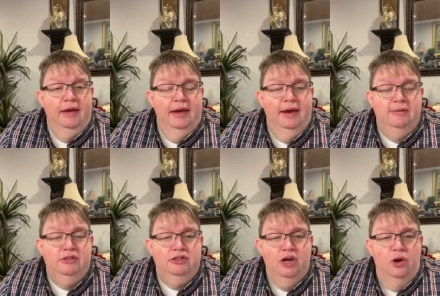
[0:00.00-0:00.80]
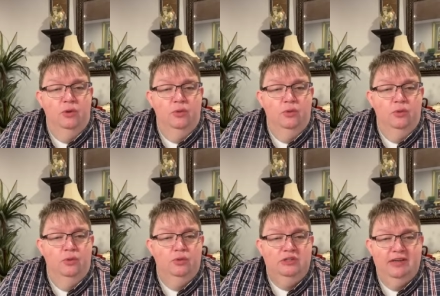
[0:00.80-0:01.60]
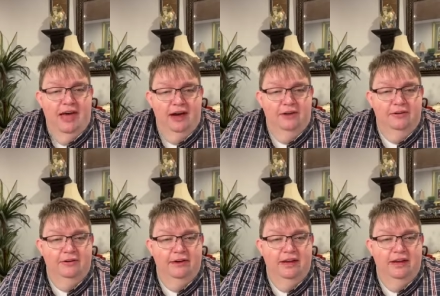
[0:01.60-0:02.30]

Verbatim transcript: and he was so scared.